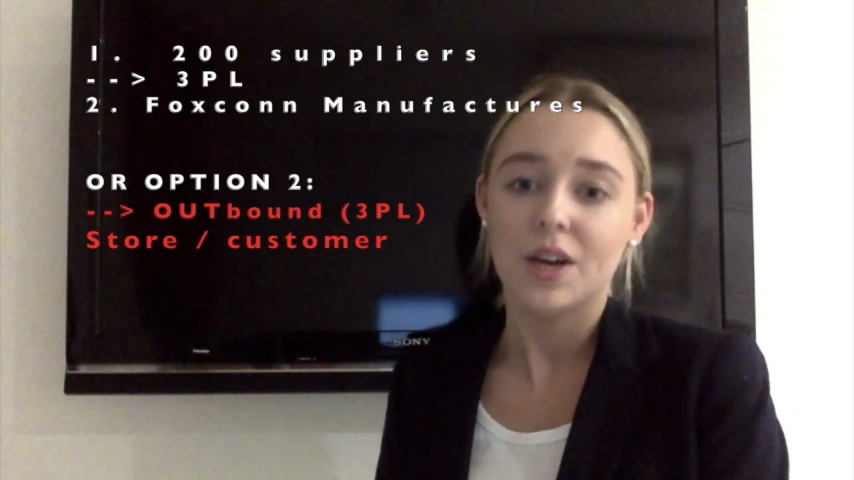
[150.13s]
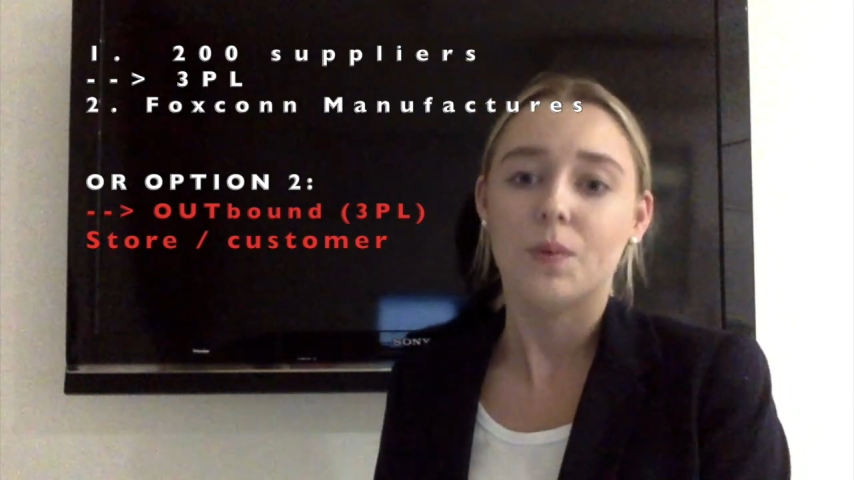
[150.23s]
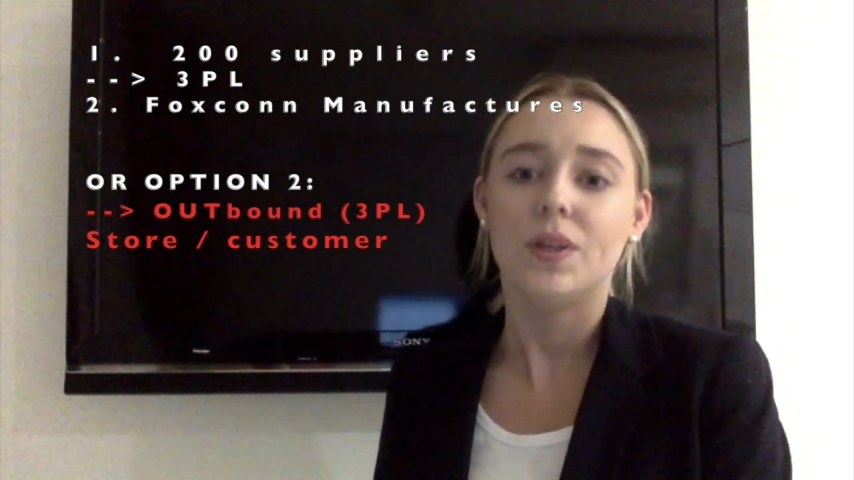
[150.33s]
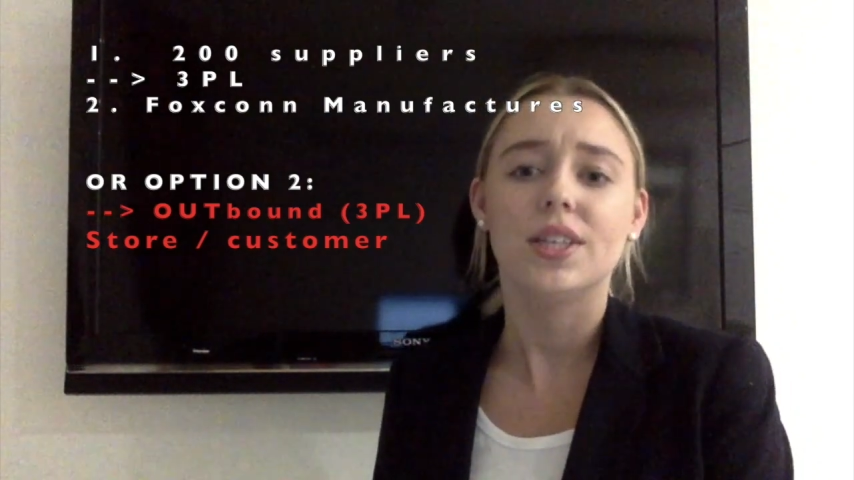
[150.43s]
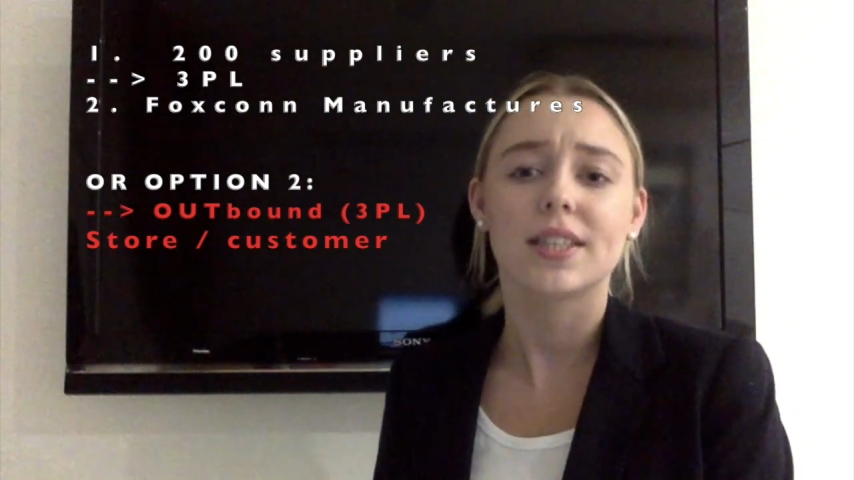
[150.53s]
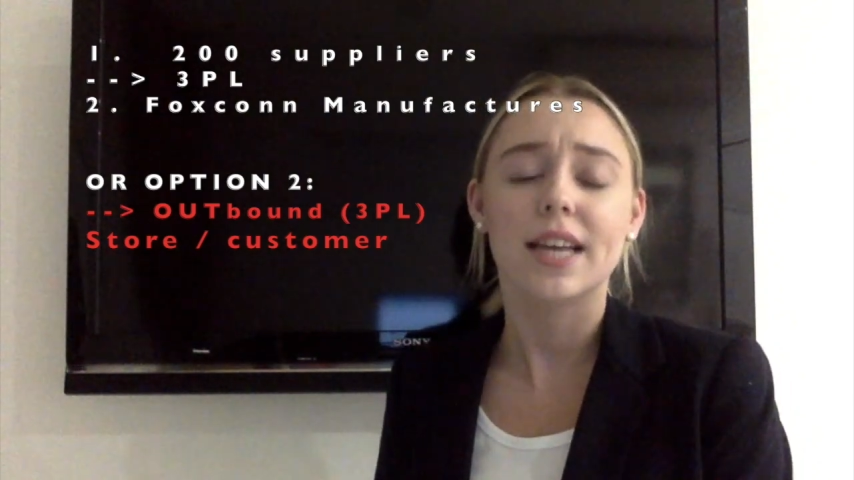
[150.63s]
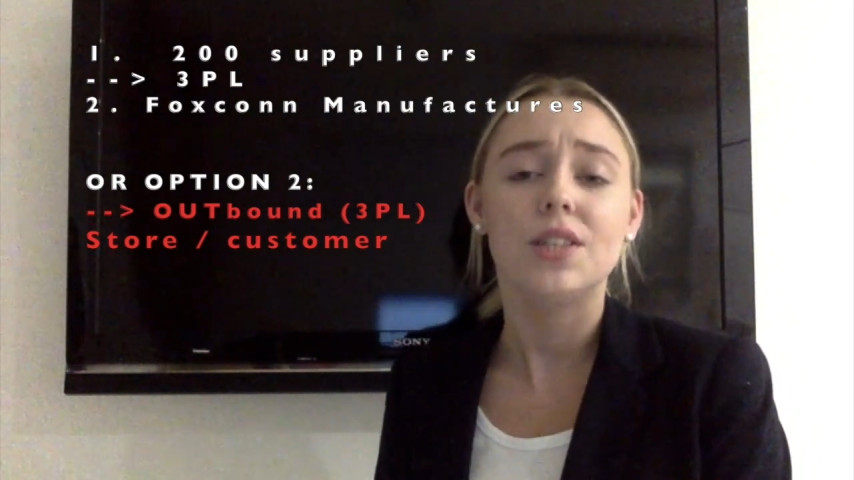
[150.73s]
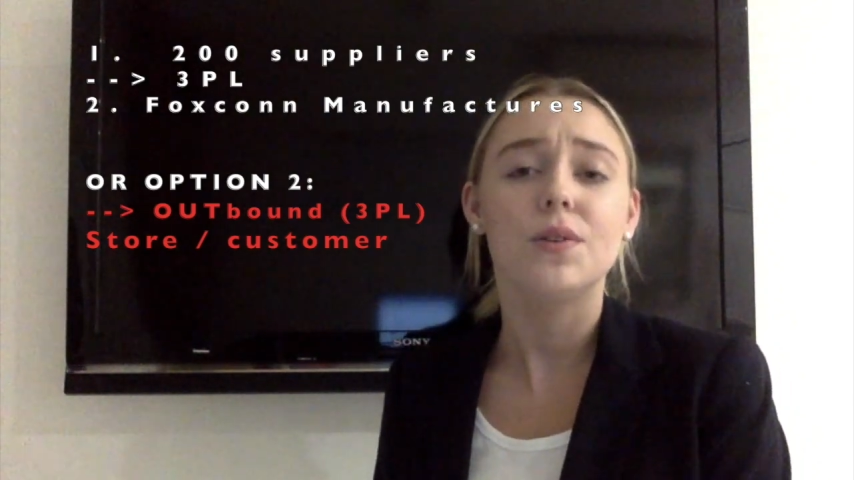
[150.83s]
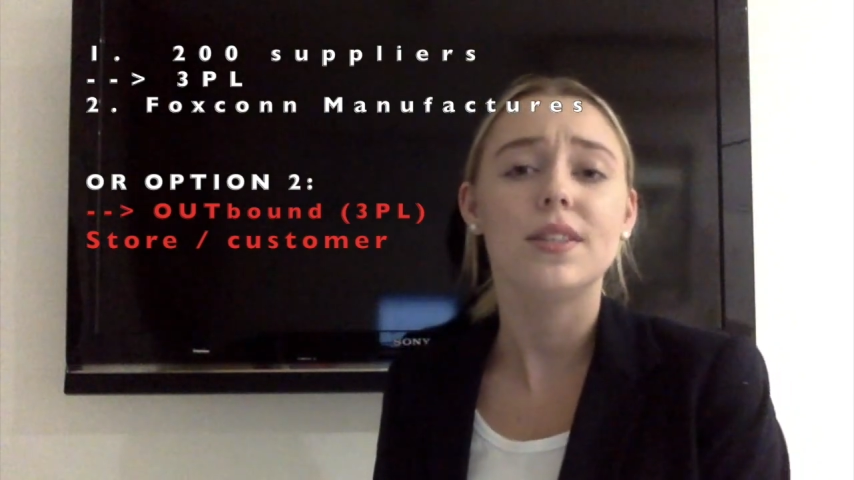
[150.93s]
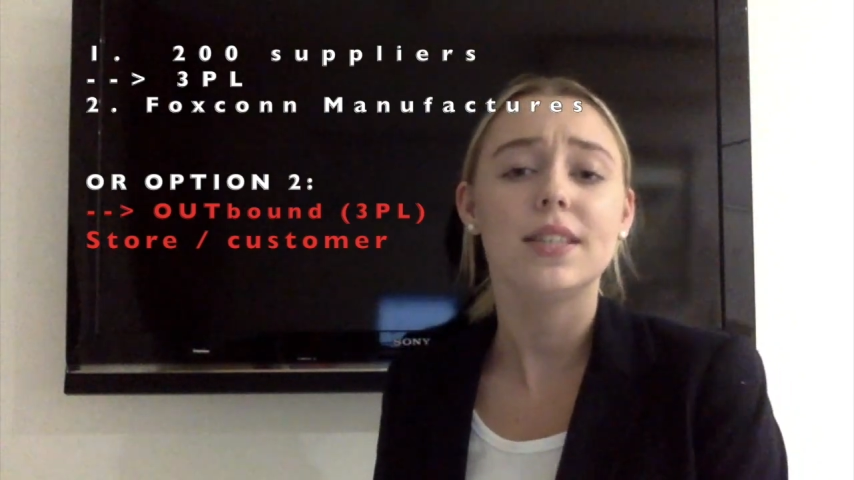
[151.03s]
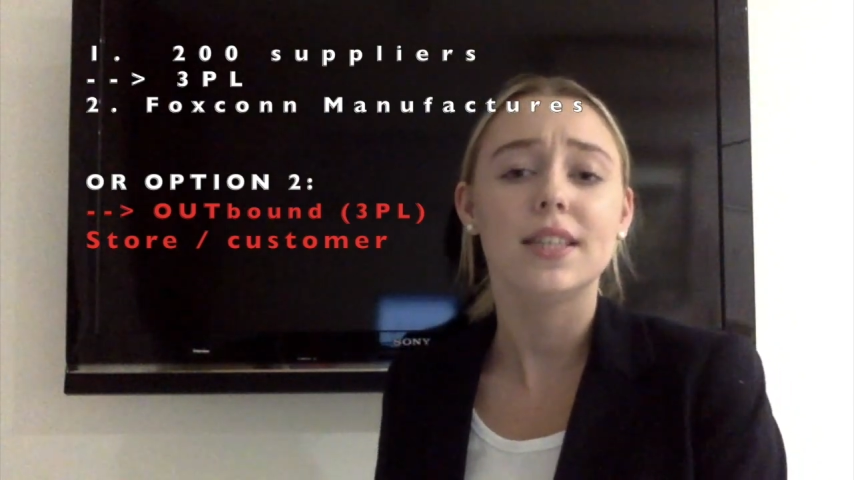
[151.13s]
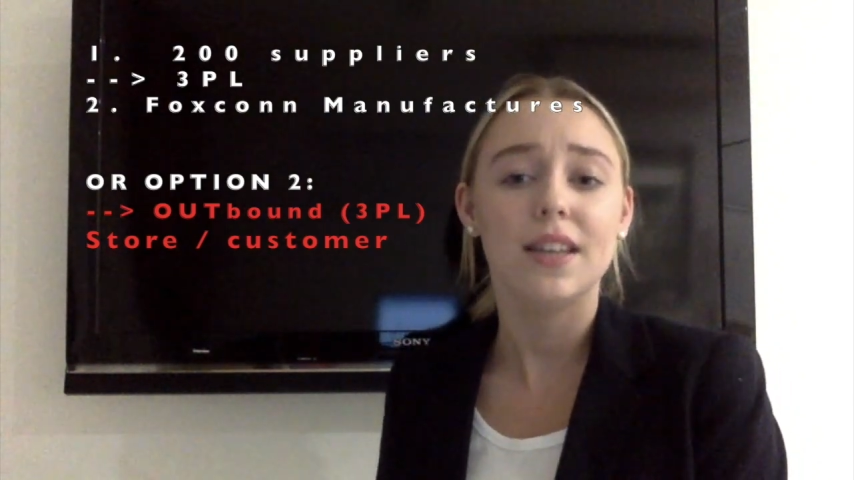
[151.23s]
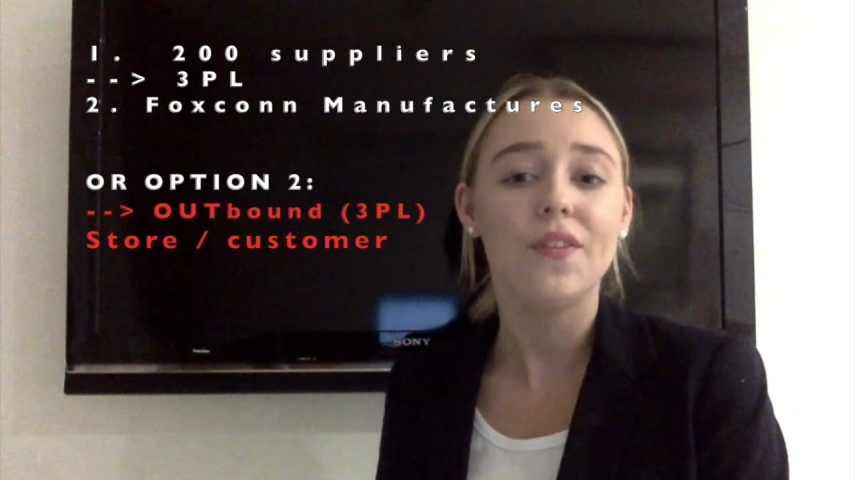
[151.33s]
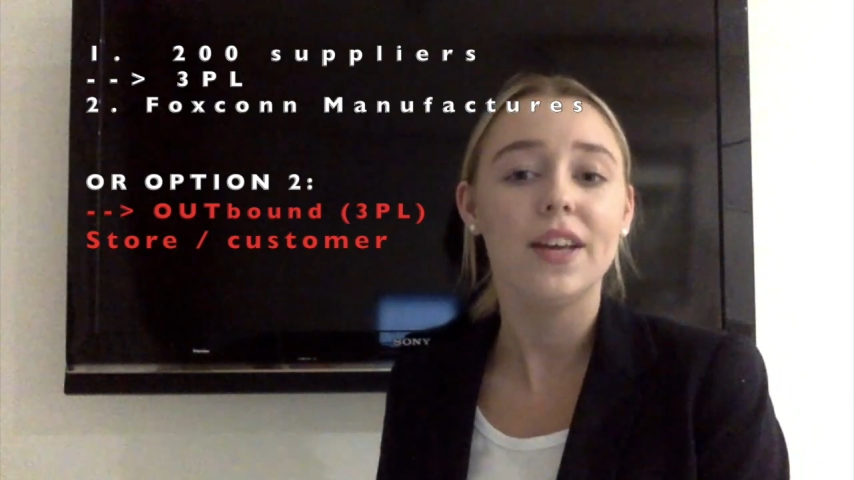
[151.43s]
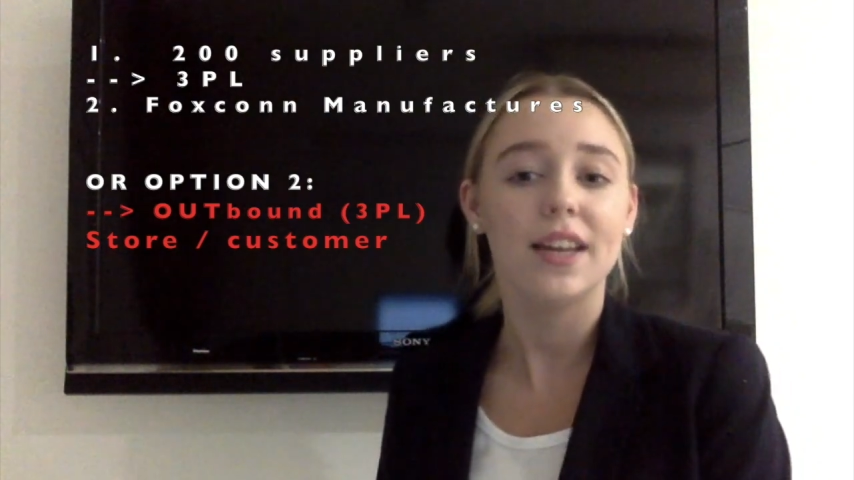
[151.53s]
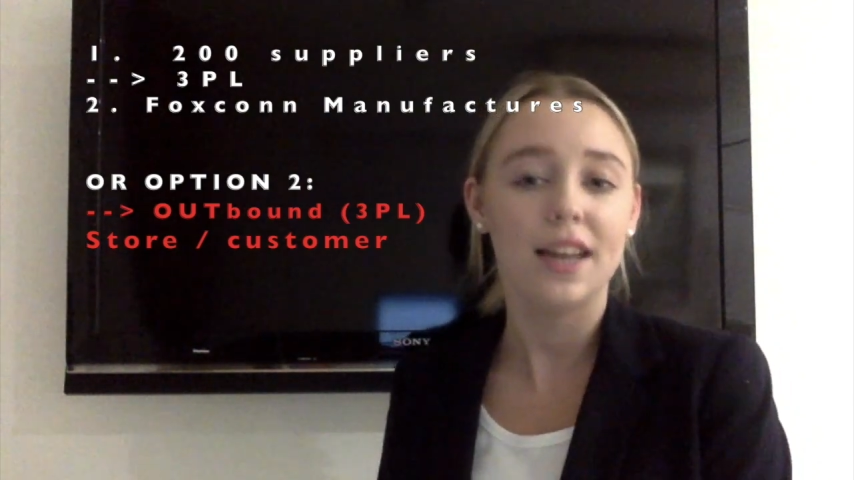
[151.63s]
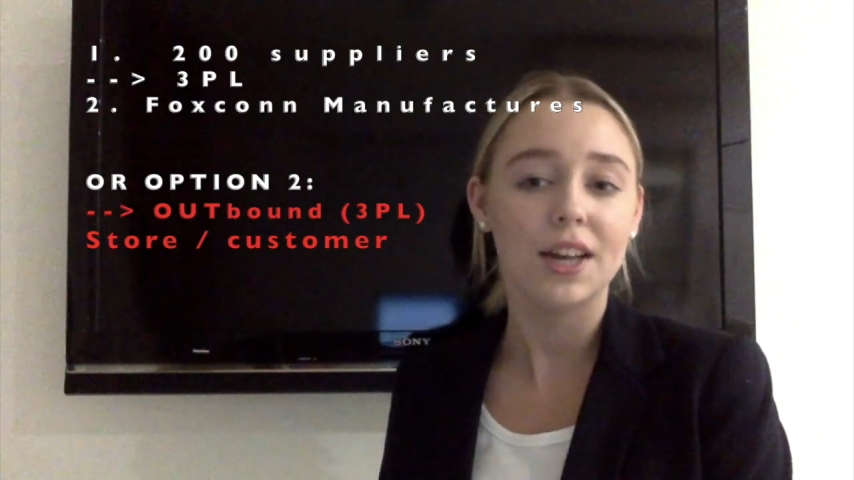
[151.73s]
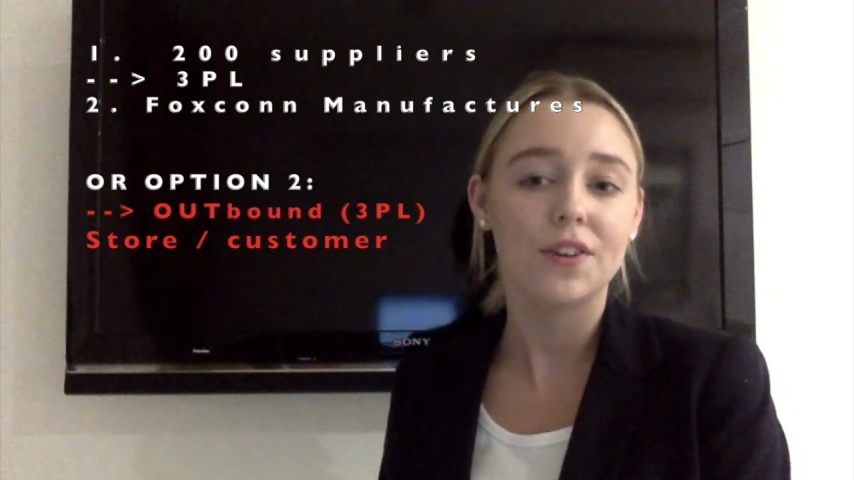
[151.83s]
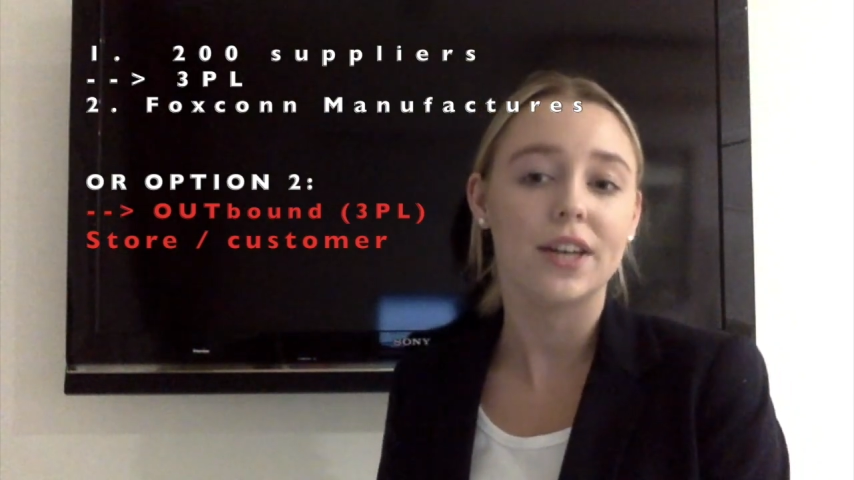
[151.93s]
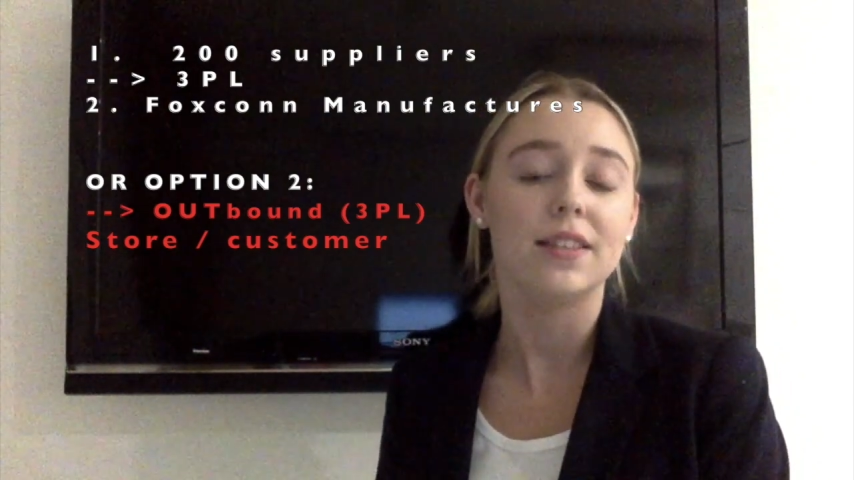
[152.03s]
which has led to a significant
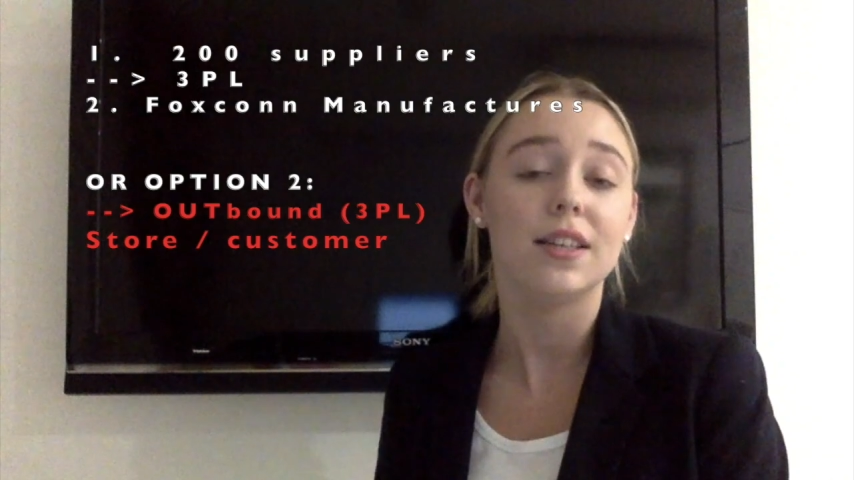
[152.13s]
increase